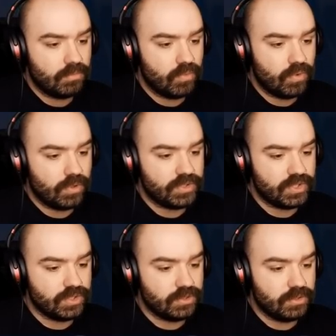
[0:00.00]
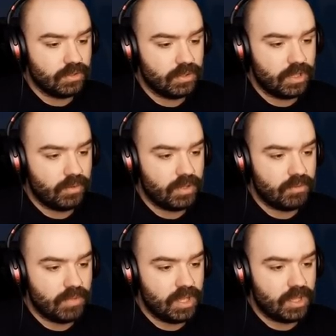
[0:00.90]
More oxygen. Now we
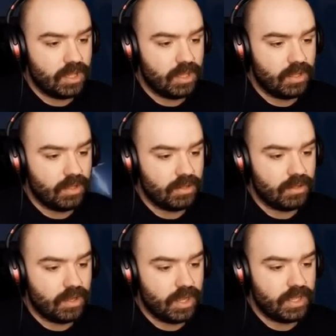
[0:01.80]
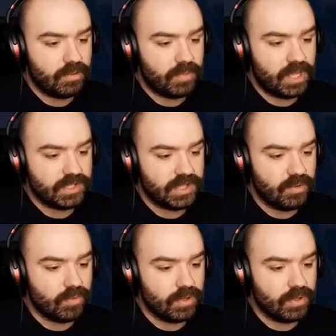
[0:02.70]
can make a high capacity